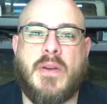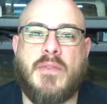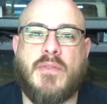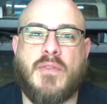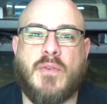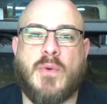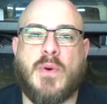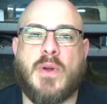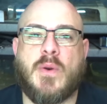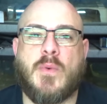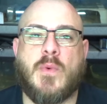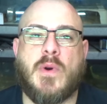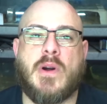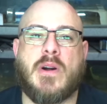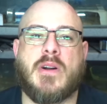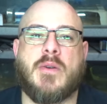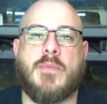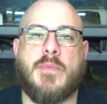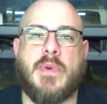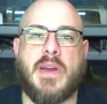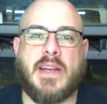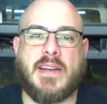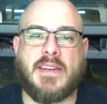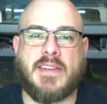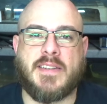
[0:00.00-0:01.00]
everyone, welcome
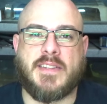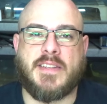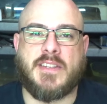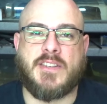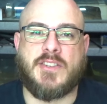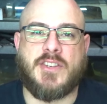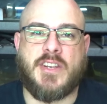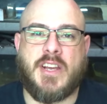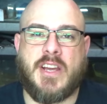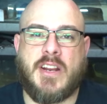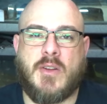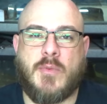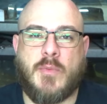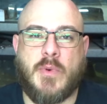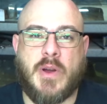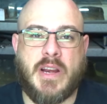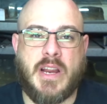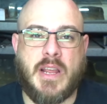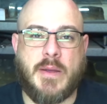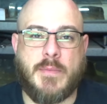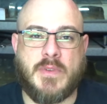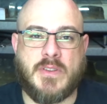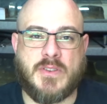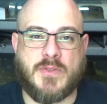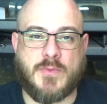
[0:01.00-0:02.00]
back to the channel. My
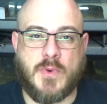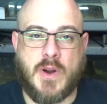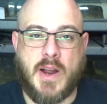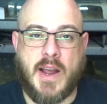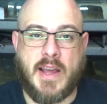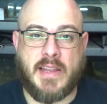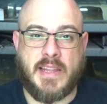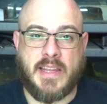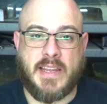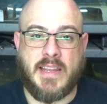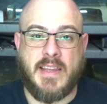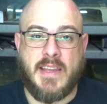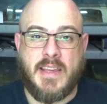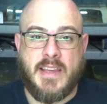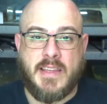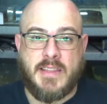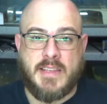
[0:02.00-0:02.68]
name is Riley.